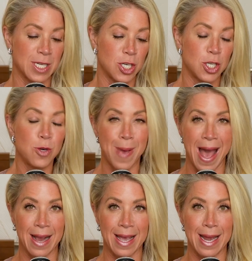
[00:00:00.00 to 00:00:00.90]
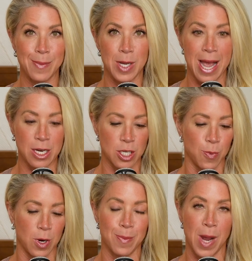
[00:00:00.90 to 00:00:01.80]
2-pack, and I'm going to actually
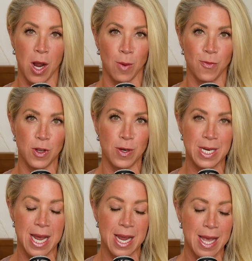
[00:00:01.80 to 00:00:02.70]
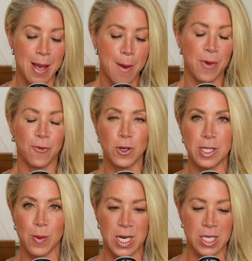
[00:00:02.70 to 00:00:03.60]
put it in my arm for you today. But first, I
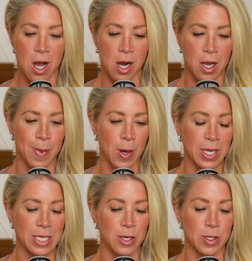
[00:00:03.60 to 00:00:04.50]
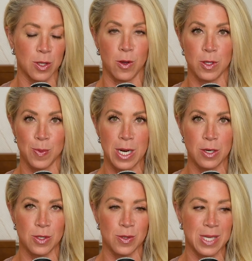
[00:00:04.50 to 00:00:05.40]
want to talk about continuous glucose
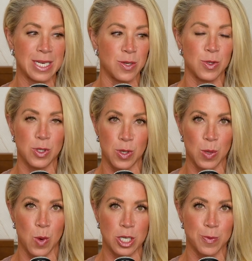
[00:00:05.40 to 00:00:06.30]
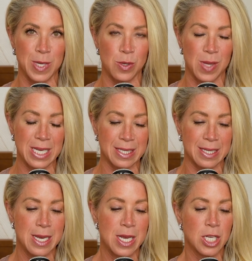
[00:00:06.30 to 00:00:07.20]
monitors. So stay tuned so you can watch me do this,
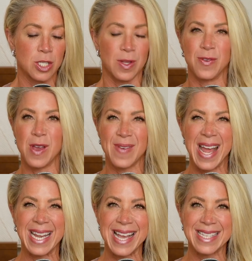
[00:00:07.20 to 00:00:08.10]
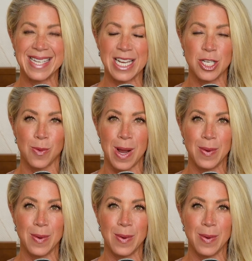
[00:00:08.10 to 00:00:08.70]
so that if you have any hesitation around